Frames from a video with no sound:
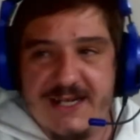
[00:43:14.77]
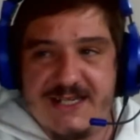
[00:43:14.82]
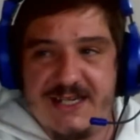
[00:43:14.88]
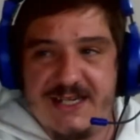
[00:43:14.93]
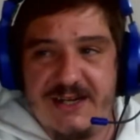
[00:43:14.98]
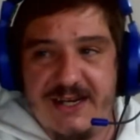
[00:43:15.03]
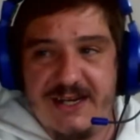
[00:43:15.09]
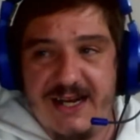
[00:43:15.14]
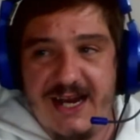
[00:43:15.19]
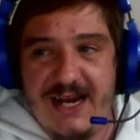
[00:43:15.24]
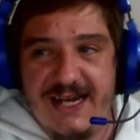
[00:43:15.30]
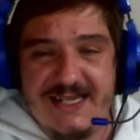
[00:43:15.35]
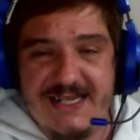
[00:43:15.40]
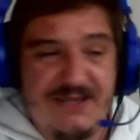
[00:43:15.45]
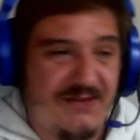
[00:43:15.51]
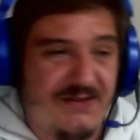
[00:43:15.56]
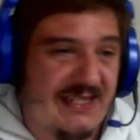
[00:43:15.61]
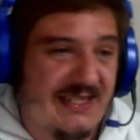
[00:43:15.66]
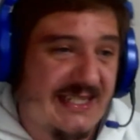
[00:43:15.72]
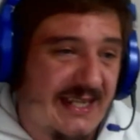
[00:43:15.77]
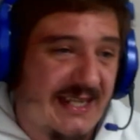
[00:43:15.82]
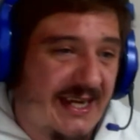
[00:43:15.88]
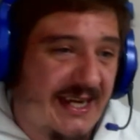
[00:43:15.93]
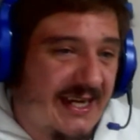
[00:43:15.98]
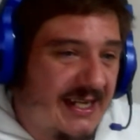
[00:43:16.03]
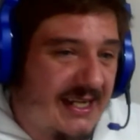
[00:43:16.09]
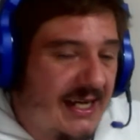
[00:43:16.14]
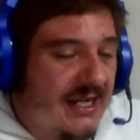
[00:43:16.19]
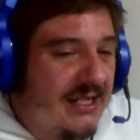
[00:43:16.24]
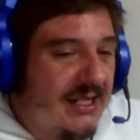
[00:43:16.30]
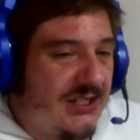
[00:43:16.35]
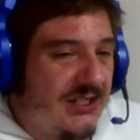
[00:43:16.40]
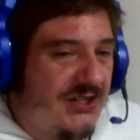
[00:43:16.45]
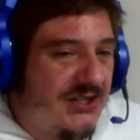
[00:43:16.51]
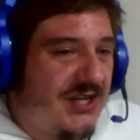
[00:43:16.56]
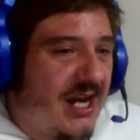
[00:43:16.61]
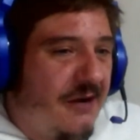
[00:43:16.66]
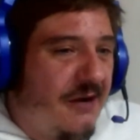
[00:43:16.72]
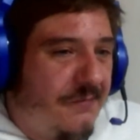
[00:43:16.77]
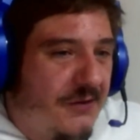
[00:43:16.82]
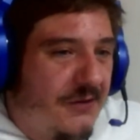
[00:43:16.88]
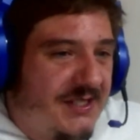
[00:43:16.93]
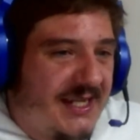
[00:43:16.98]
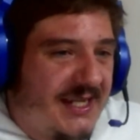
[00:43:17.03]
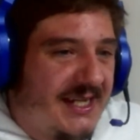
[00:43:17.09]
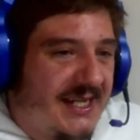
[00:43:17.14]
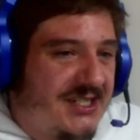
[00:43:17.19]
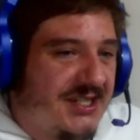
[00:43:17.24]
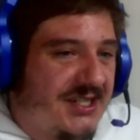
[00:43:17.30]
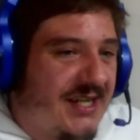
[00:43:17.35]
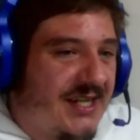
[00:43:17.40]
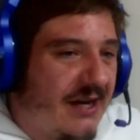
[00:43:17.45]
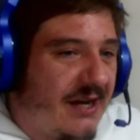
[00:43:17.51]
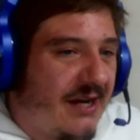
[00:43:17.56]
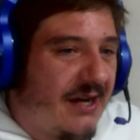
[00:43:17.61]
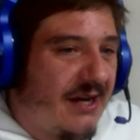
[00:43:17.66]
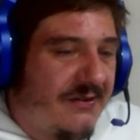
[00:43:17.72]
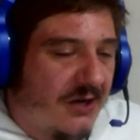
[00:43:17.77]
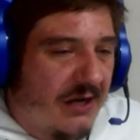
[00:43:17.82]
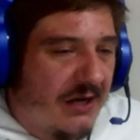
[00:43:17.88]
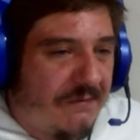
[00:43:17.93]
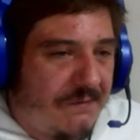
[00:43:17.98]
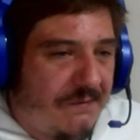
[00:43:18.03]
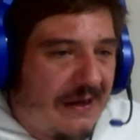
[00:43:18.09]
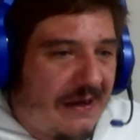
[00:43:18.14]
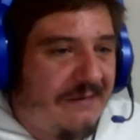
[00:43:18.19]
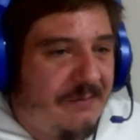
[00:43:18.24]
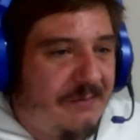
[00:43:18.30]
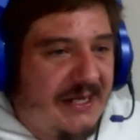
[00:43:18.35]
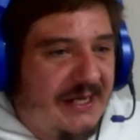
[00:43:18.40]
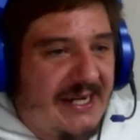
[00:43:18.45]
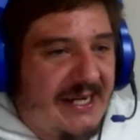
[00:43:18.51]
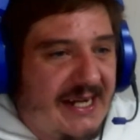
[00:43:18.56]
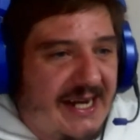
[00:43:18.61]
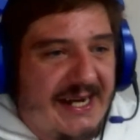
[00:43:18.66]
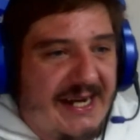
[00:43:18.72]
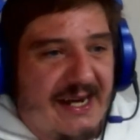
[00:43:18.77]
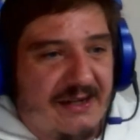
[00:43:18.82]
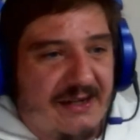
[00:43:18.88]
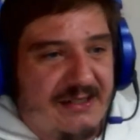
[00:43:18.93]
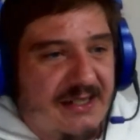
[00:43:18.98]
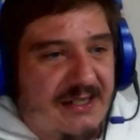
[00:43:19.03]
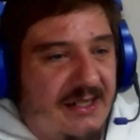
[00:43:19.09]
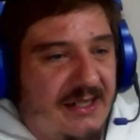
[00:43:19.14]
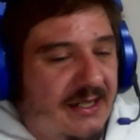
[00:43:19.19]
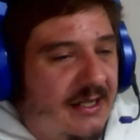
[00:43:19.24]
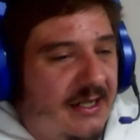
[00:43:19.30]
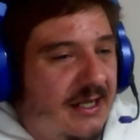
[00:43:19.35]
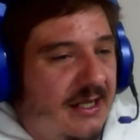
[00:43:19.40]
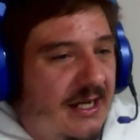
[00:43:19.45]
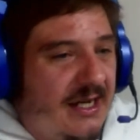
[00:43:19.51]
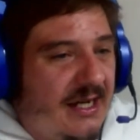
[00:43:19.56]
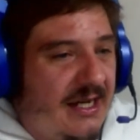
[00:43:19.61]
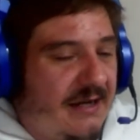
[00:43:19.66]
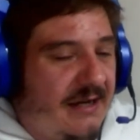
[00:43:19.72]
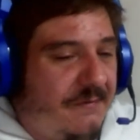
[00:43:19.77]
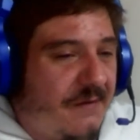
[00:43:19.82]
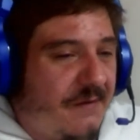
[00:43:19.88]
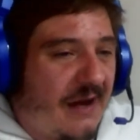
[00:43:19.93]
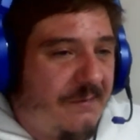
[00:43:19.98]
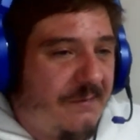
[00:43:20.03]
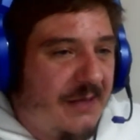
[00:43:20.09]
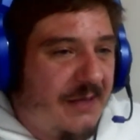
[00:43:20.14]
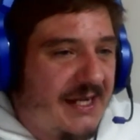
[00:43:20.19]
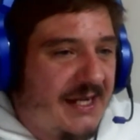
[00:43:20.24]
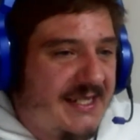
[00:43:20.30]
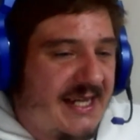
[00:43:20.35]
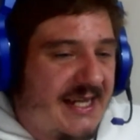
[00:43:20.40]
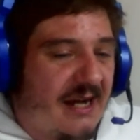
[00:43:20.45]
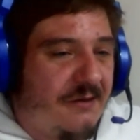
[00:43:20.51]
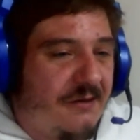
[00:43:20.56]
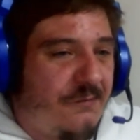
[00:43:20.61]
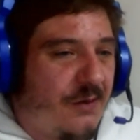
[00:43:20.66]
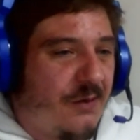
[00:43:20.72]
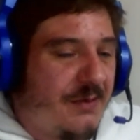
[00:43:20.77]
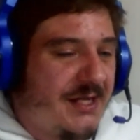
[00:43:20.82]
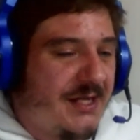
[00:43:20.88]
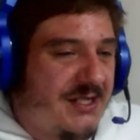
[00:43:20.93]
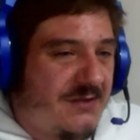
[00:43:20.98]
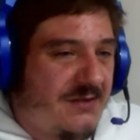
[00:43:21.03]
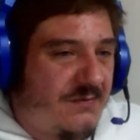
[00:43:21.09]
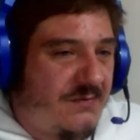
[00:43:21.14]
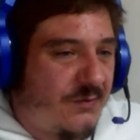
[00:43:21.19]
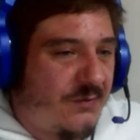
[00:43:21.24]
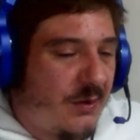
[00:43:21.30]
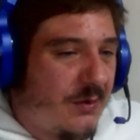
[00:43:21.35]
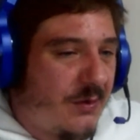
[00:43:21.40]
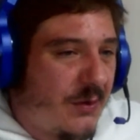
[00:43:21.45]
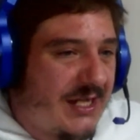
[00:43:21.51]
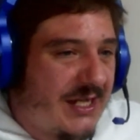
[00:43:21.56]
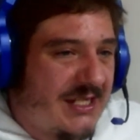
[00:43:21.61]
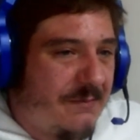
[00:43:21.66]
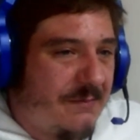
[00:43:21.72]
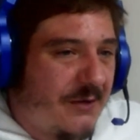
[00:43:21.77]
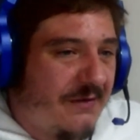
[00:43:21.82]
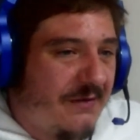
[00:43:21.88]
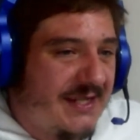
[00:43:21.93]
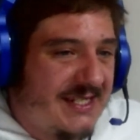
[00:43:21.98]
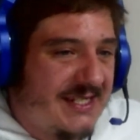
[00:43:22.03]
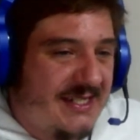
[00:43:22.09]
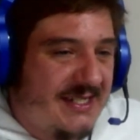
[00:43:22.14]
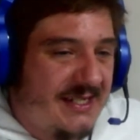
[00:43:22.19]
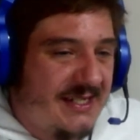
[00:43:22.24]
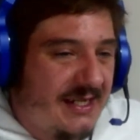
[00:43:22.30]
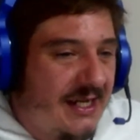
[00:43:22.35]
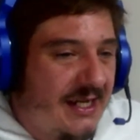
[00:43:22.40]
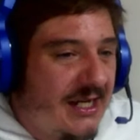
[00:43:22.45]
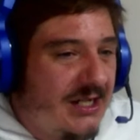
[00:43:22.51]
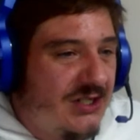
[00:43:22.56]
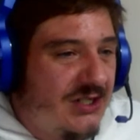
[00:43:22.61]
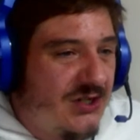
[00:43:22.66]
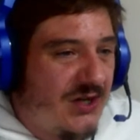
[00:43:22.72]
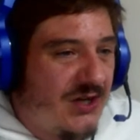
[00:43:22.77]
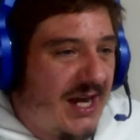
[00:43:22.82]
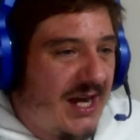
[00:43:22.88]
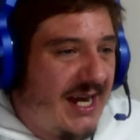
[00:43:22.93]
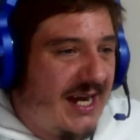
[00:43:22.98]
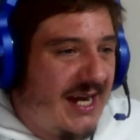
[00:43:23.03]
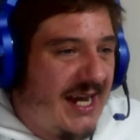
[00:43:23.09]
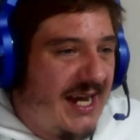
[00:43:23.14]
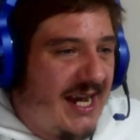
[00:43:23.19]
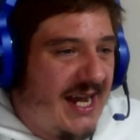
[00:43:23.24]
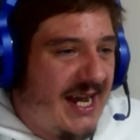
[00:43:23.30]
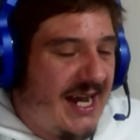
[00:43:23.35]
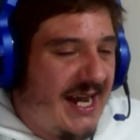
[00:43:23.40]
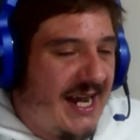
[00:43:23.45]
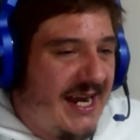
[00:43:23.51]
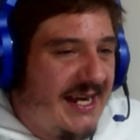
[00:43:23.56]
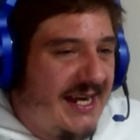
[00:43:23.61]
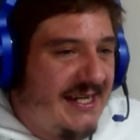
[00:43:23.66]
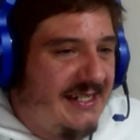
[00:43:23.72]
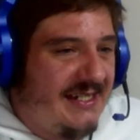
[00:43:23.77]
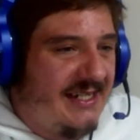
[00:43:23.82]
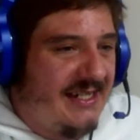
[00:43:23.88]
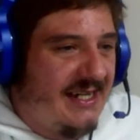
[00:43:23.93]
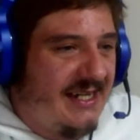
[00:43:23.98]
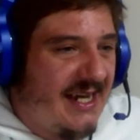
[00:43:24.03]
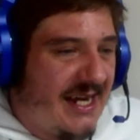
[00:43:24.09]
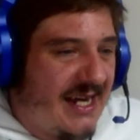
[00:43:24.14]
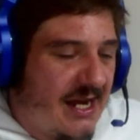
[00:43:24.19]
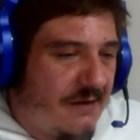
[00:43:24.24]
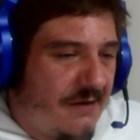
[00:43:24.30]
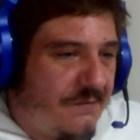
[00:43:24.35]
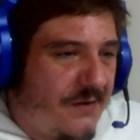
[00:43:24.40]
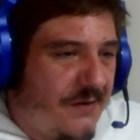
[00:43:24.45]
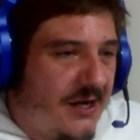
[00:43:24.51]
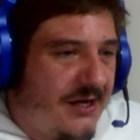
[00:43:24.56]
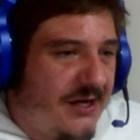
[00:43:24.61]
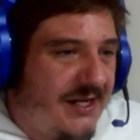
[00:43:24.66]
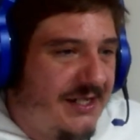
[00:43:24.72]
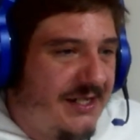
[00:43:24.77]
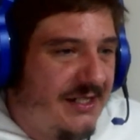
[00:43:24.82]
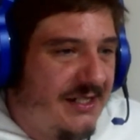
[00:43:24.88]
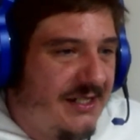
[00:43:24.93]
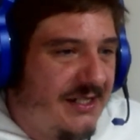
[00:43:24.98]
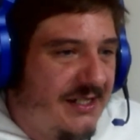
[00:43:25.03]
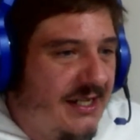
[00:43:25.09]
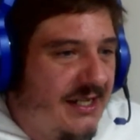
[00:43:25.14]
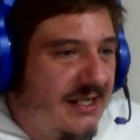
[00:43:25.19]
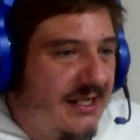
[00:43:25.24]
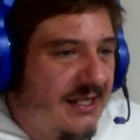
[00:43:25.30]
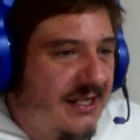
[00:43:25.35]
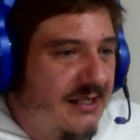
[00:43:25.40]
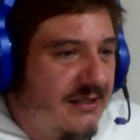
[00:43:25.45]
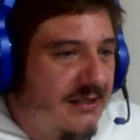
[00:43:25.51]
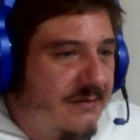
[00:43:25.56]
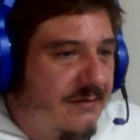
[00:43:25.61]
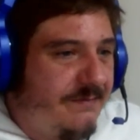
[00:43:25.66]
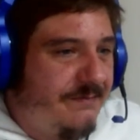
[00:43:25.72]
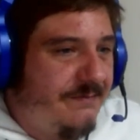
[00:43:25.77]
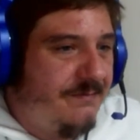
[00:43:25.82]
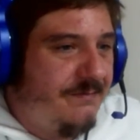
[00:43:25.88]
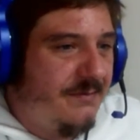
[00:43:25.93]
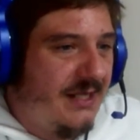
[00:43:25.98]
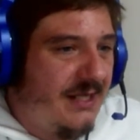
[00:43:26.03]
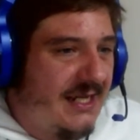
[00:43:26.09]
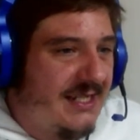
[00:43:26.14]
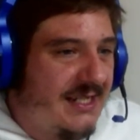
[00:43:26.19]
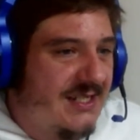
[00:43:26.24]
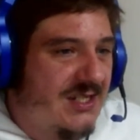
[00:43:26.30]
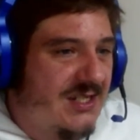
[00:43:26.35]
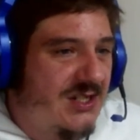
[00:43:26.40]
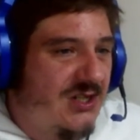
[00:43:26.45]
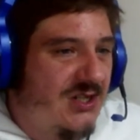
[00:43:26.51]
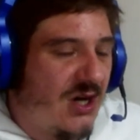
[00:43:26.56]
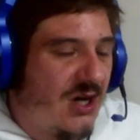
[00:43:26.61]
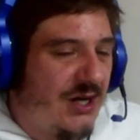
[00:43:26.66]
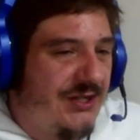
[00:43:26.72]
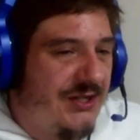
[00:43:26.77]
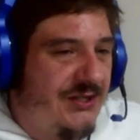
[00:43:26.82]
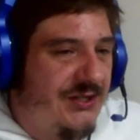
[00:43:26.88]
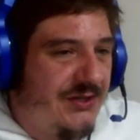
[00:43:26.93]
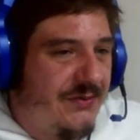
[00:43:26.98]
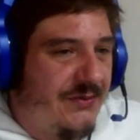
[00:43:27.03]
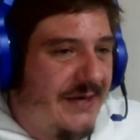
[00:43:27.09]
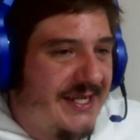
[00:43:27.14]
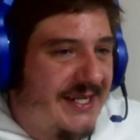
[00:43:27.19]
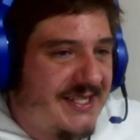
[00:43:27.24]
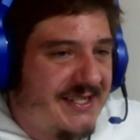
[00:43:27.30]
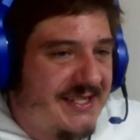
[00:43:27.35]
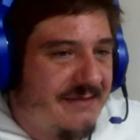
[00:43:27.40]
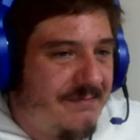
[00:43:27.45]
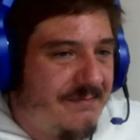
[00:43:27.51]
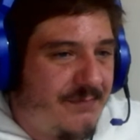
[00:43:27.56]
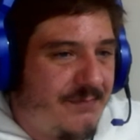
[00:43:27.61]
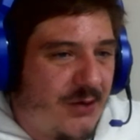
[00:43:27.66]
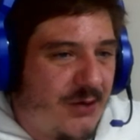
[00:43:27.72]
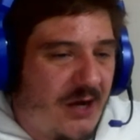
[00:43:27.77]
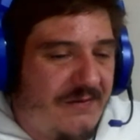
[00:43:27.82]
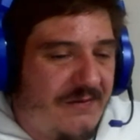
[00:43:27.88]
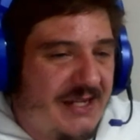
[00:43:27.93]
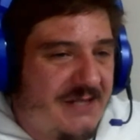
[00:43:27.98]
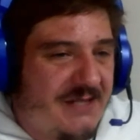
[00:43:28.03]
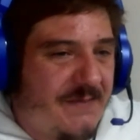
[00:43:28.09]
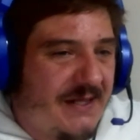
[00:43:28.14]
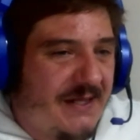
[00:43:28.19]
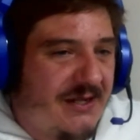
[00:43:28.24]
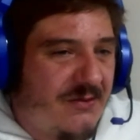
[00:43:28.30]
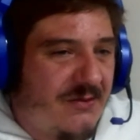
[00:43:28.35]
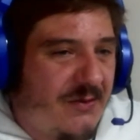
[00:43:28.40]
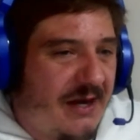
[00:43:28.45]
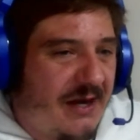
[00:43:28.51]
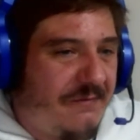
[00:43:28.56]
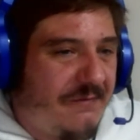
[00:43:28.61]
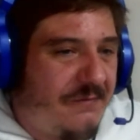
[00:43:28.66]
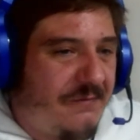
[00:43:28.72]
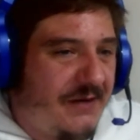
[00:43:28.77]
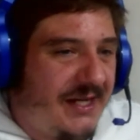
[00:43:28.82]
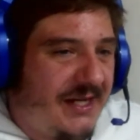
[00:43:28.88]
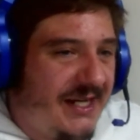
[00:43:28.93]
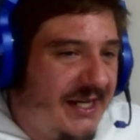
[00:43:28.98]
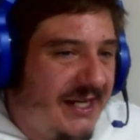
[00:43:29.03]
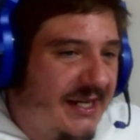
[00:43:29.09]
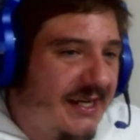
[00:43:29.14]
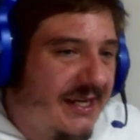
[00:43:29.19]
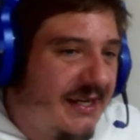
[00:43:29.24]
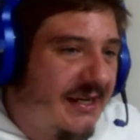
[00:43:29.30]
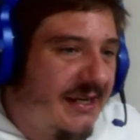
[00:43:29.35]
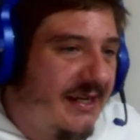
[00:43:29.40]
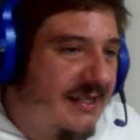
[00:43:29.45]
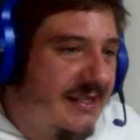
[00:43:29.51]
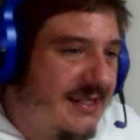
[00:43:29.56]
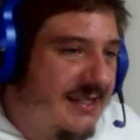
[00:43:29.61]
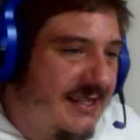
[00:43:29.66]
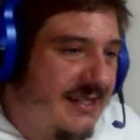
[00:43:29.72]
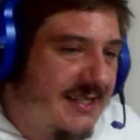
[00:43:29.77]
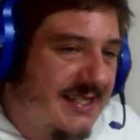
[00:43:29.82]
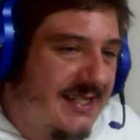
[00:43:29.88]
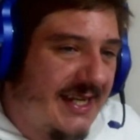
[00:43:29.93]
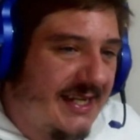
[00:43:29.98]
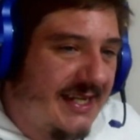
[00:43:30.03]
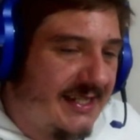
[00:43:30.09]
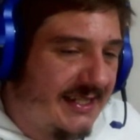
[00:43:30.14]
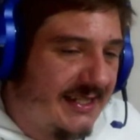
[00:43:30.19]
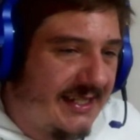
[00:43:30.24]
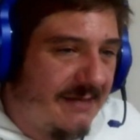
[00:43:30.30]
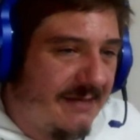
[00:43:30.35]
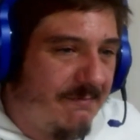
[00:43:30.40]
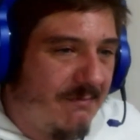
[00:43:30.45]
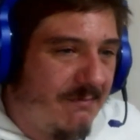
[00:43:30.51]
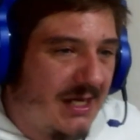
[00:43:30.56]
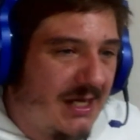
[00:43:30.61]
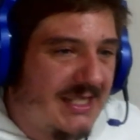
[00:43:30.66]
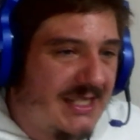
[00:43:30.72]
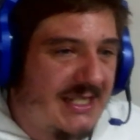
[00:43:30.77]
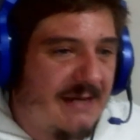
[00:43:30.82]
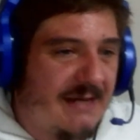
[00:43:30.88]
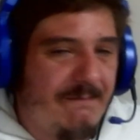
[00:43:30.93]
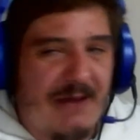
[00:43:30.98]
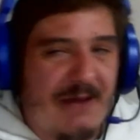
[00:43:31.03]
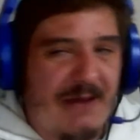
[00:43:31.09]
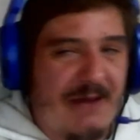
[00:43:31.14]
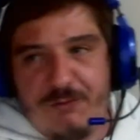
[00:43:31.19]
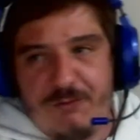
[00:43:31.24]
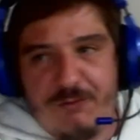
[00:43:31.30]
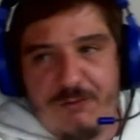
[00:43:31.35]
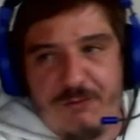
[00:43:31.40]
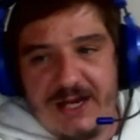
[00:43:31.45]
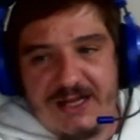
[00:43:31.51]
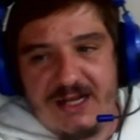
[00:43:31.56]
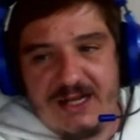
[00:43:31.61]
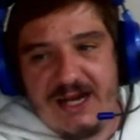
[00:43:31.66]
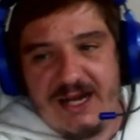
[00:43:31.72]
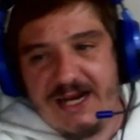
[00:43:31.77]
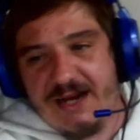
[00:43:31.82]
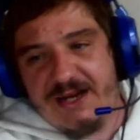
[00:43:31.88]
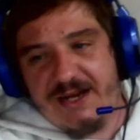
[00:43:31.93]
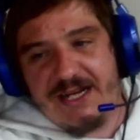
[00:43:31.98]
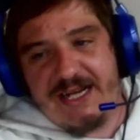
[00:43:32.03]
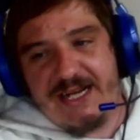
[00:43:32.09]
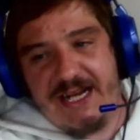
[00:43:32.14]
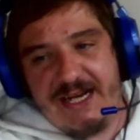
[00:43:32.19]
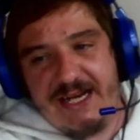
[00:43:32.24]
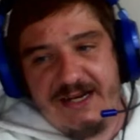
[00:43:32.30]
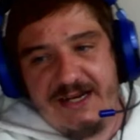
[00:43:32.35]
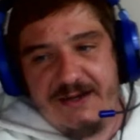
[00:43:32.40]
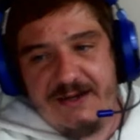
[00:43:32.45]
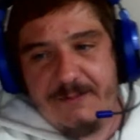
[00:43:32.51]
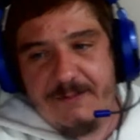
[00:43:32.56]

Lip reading: So the Lions have decided to go for touch, and now they've got a 5 meter line out, 5 meters out from the Western Province try line. The line I've thrown has gone to the Western Province, but the referee has said that they must come back for that line out again.